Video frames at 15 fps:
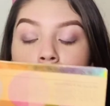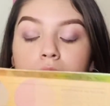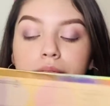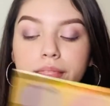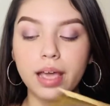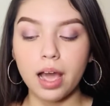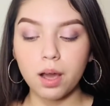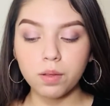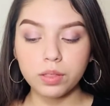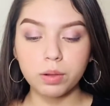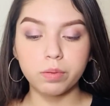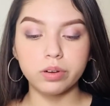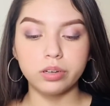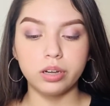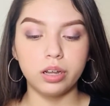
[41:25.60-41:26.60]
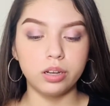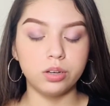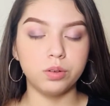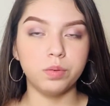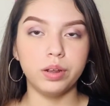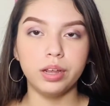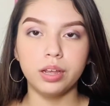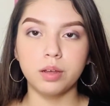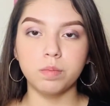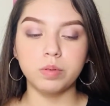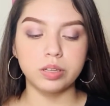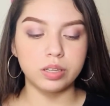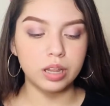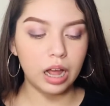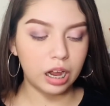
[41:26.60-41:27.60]
Now that we're done doing
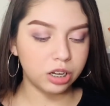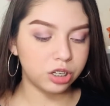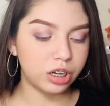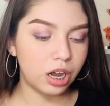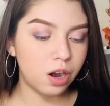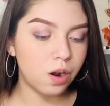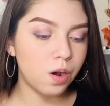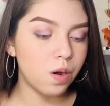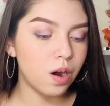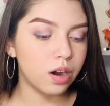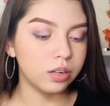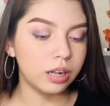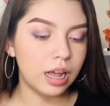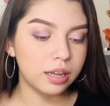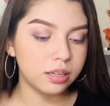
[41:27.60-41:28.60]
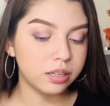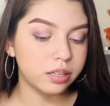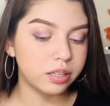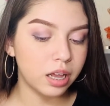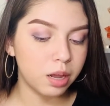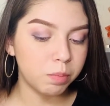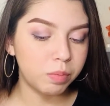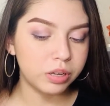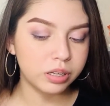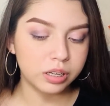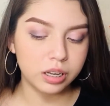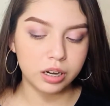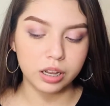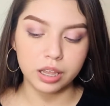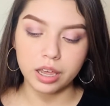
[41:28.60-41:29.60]
most of the eyeshadow, our last step is
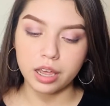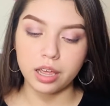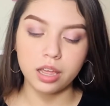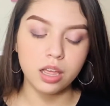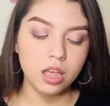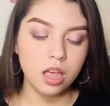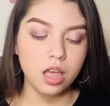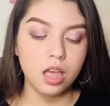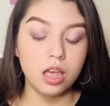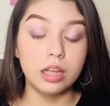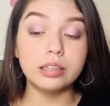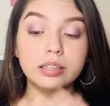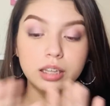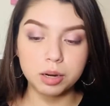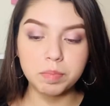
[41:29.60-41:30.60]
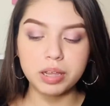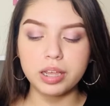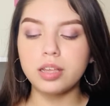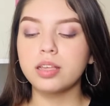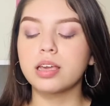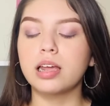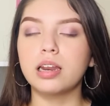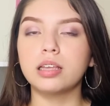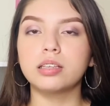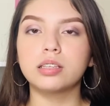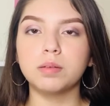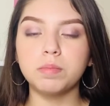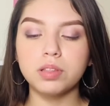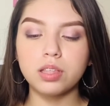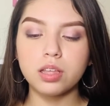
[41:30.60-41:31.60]
gonna be getting
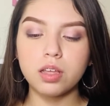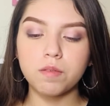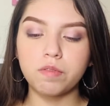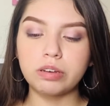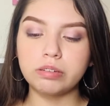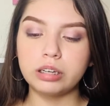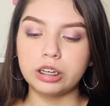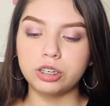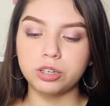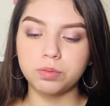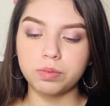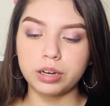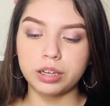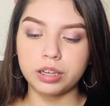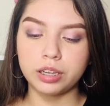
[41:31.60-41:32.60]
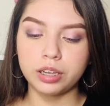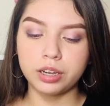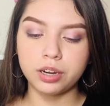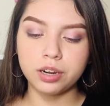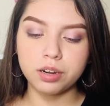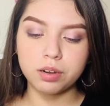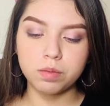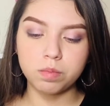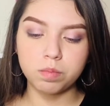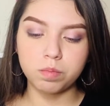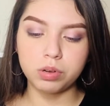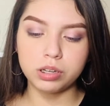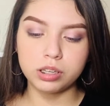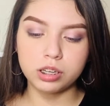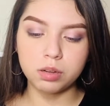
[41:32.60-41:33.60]
some of the foundation right here.
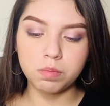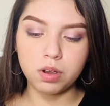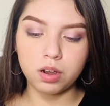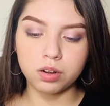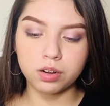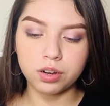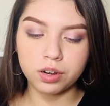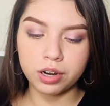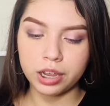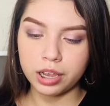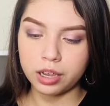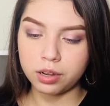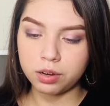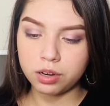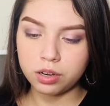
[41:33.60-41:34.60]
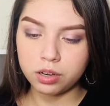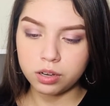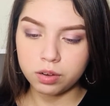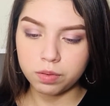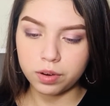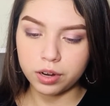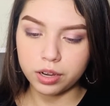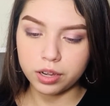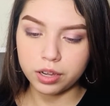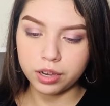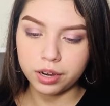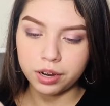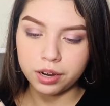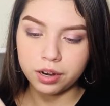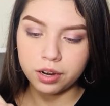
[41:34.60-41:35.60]
Put some on our hand right
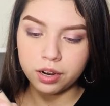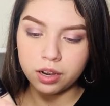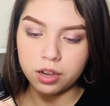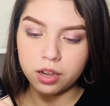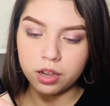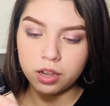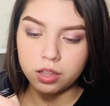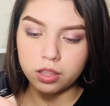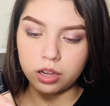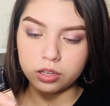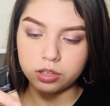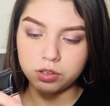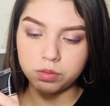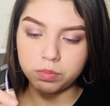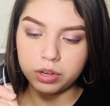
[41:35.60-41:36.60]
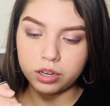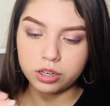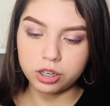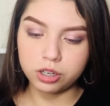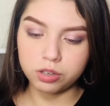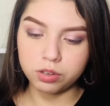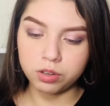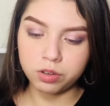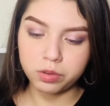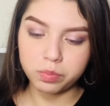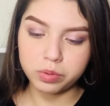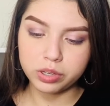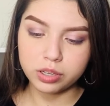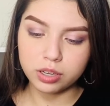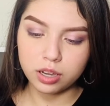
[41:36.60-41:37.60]
here. Not too much.
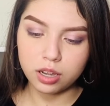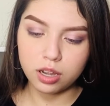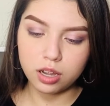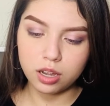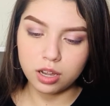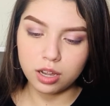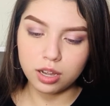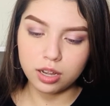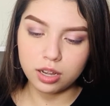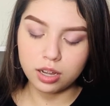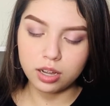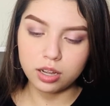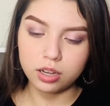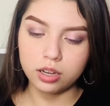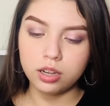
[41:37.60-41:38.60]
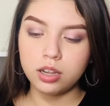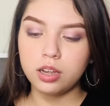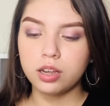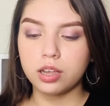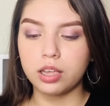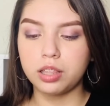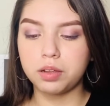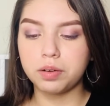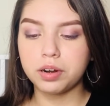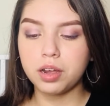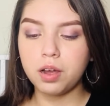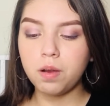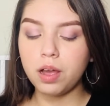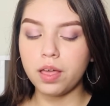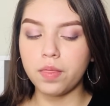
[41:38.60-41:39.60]
Oops. Ah. Okay, there we go.